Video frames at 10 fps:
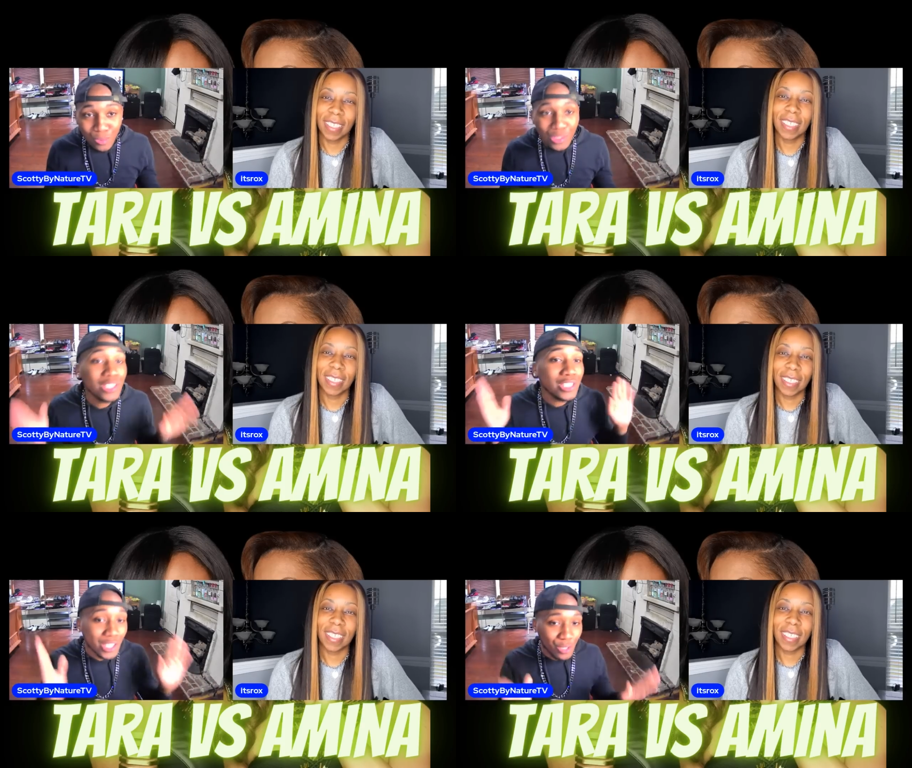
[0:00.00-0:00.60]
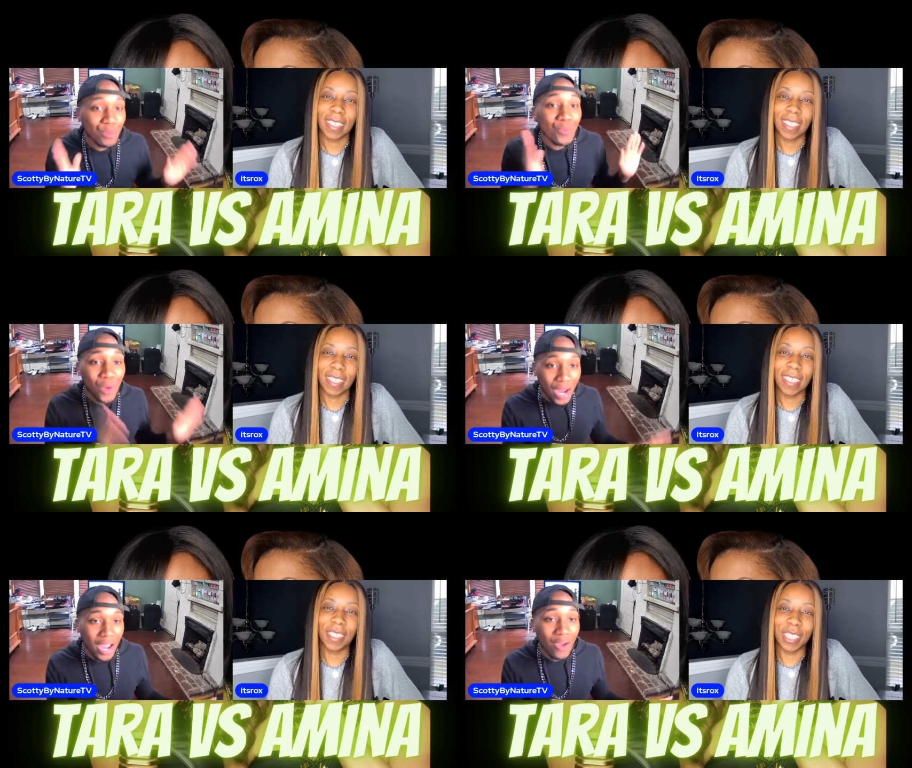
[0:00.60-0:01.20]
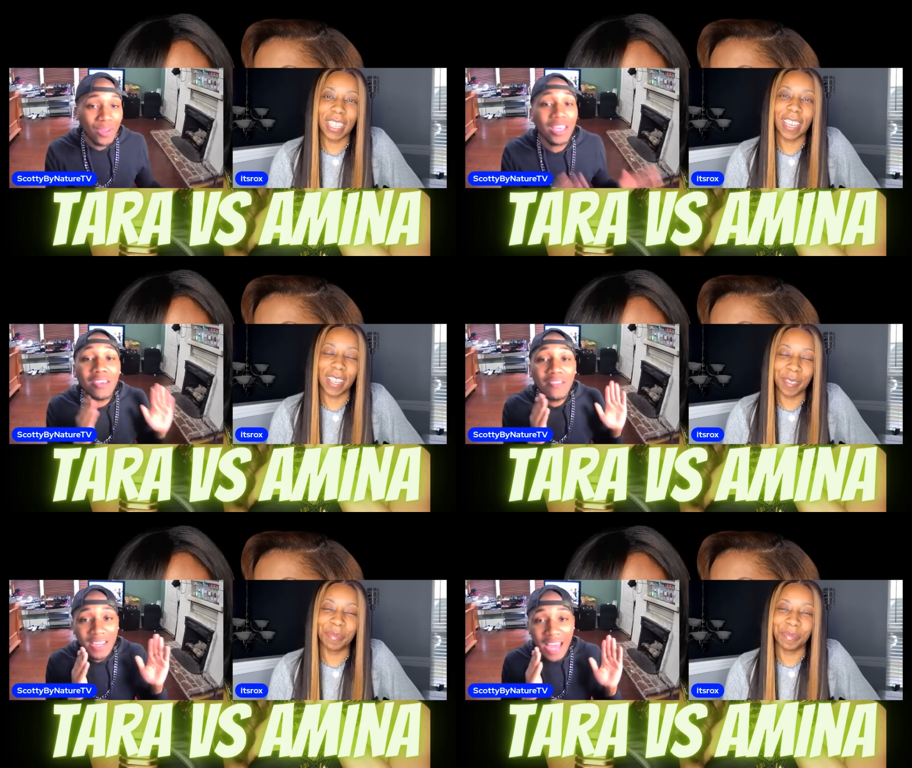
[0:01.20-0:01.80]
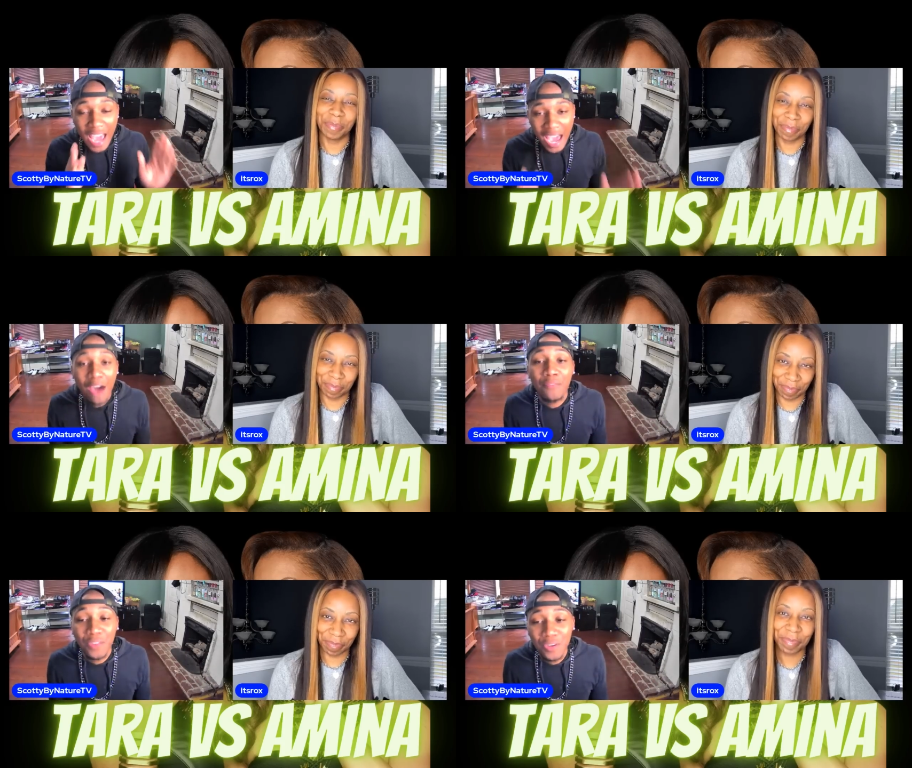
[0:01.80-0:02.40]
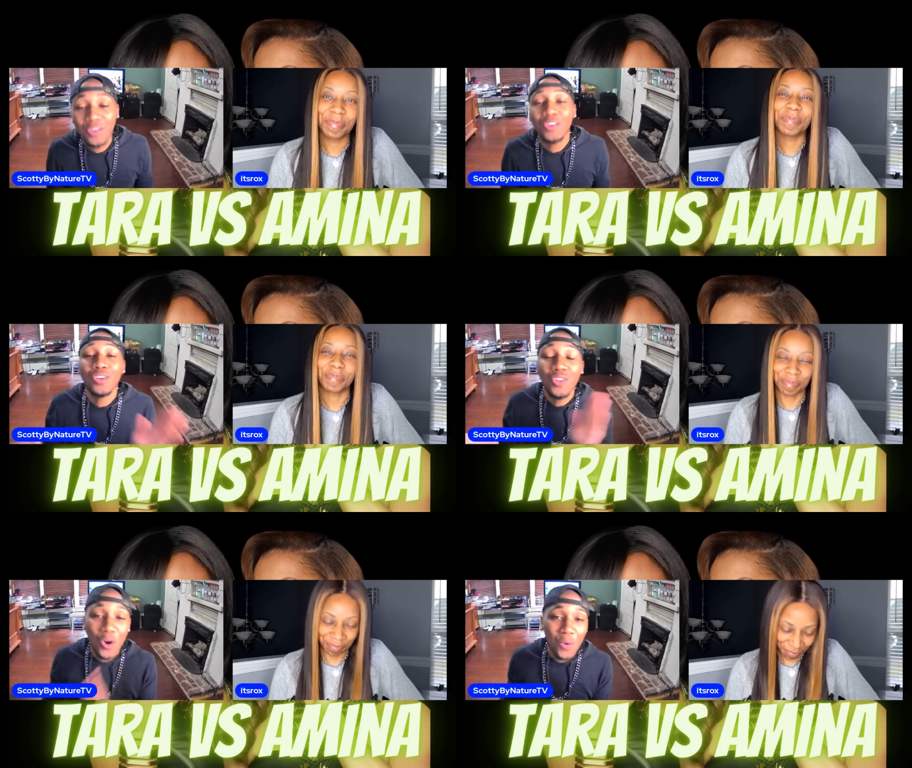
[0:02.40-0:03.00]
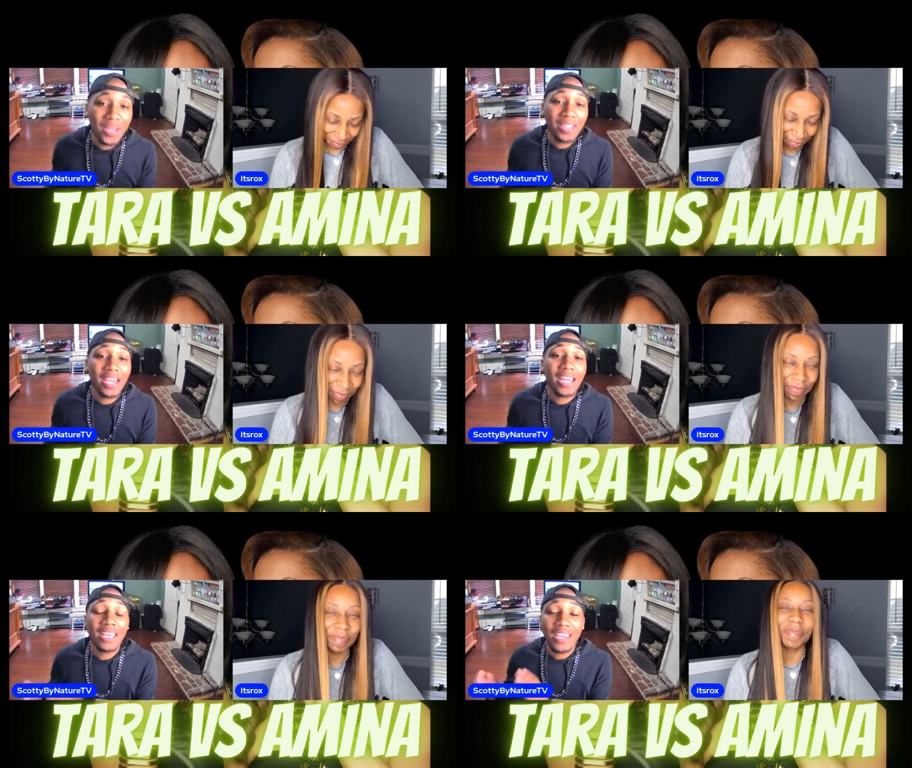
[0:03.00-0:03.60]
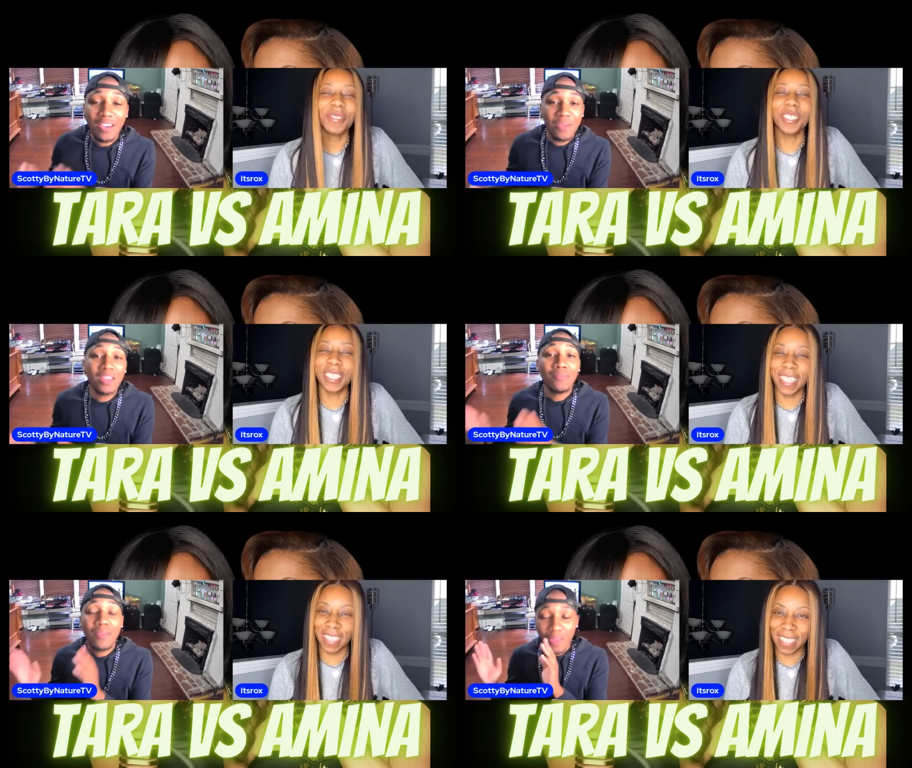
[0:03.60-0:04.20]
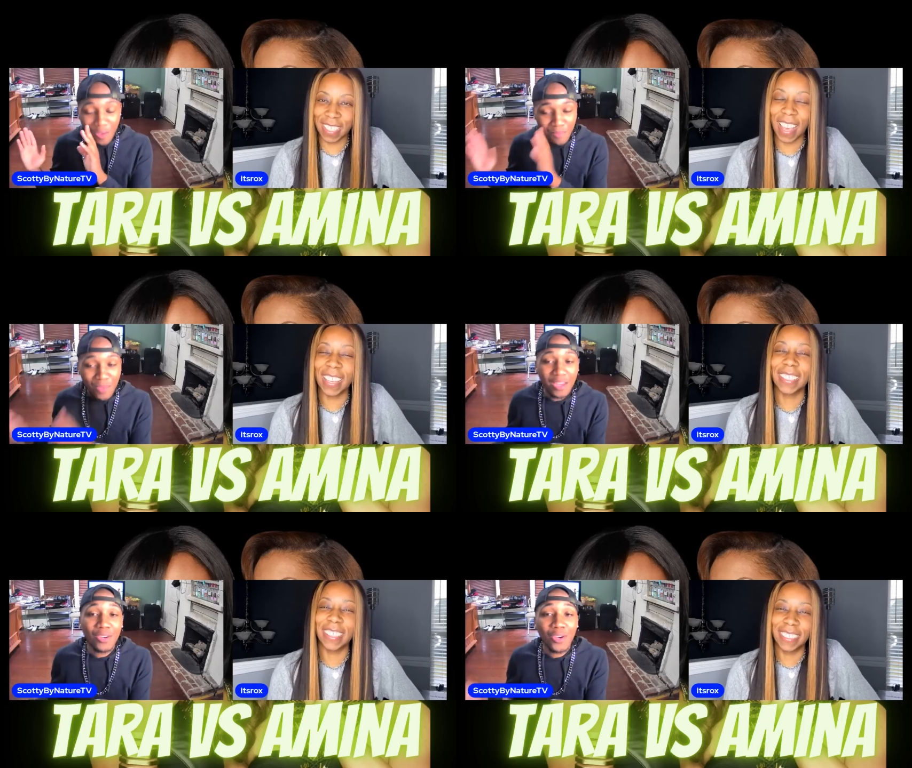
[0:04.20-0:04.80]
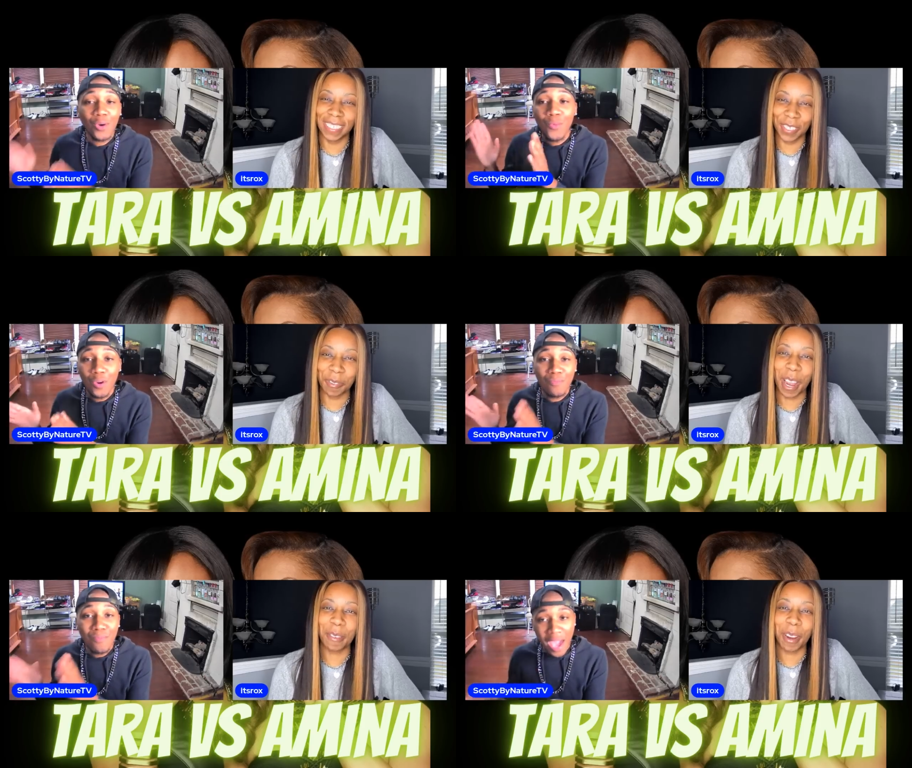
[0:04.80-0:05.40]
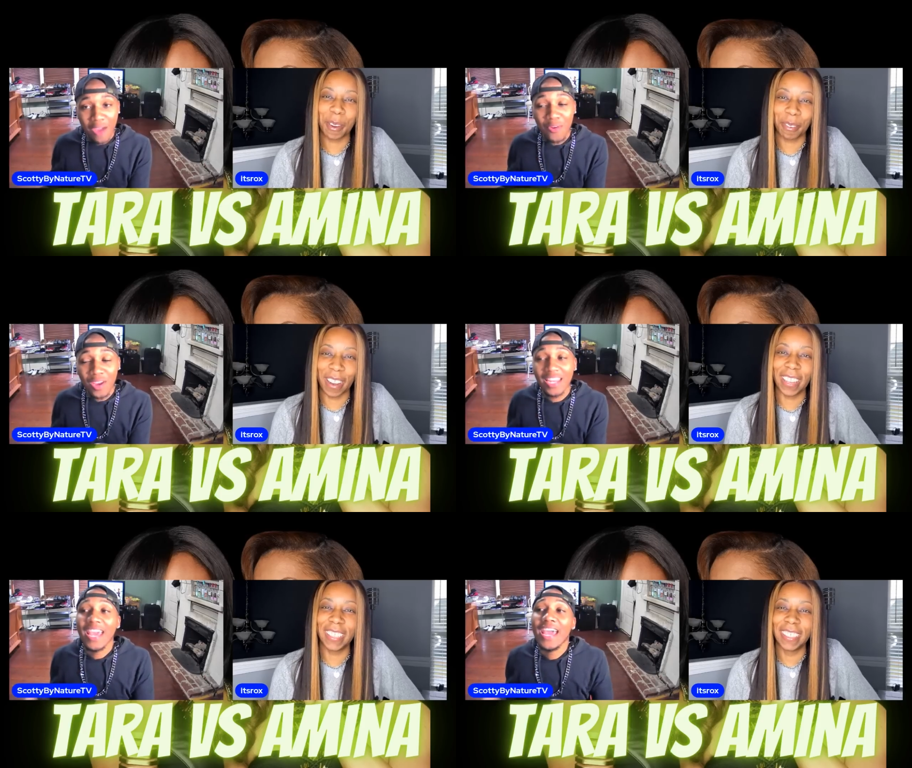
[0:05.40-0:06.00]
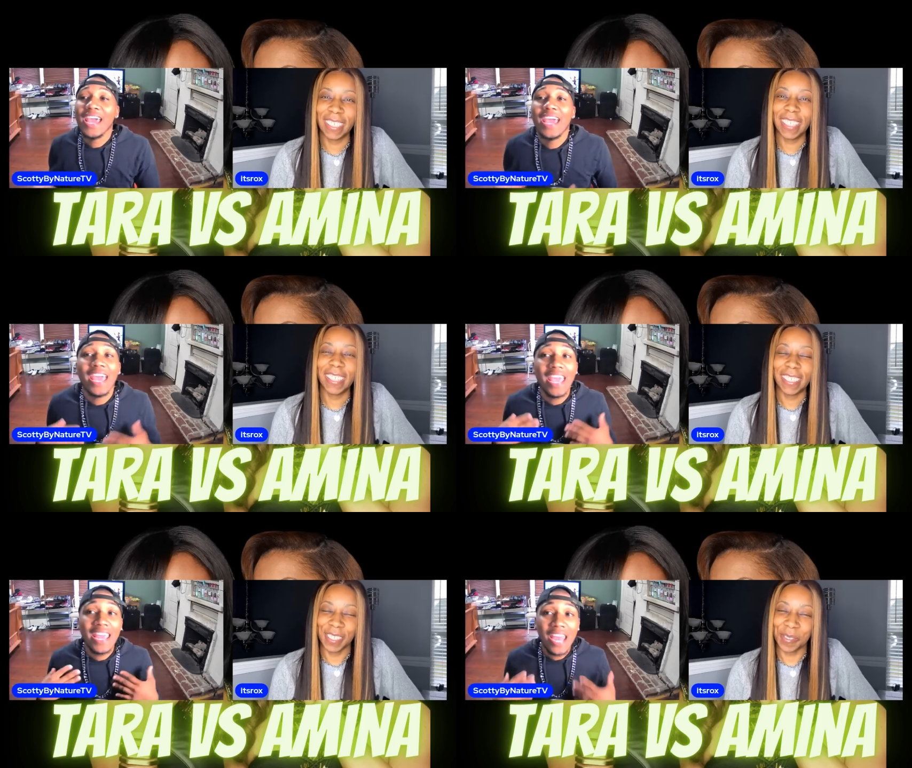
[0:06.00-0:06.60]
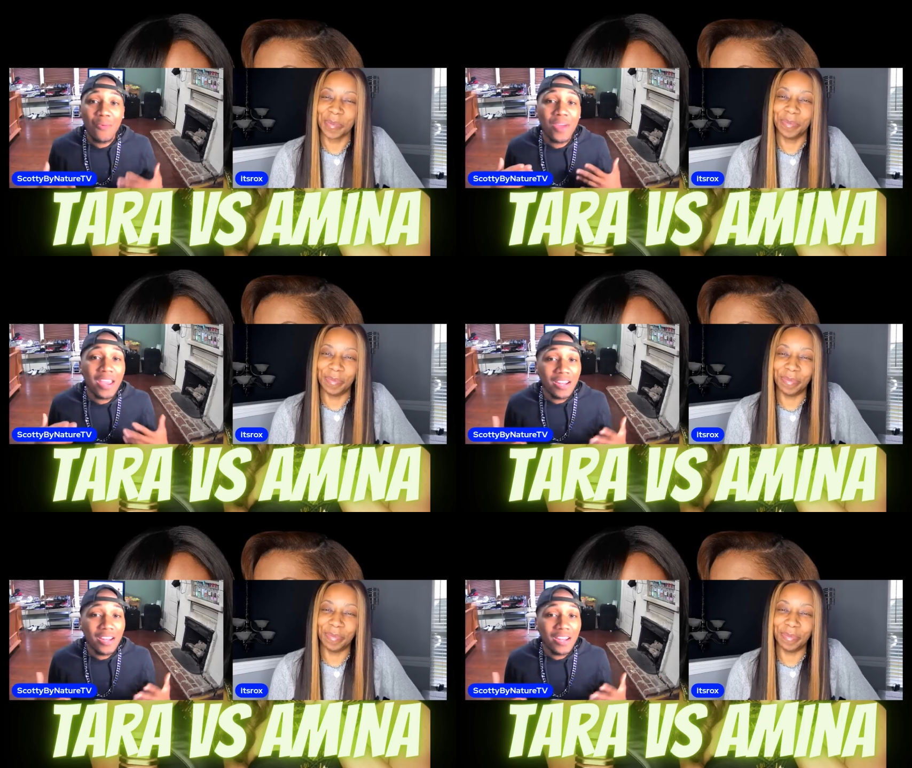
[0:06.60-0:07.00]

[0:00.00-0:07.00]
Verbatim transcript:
Speaker 1: to sleep around yeah. even after knowing that him and exactly. Amina were right, married. Right, right. And they were in the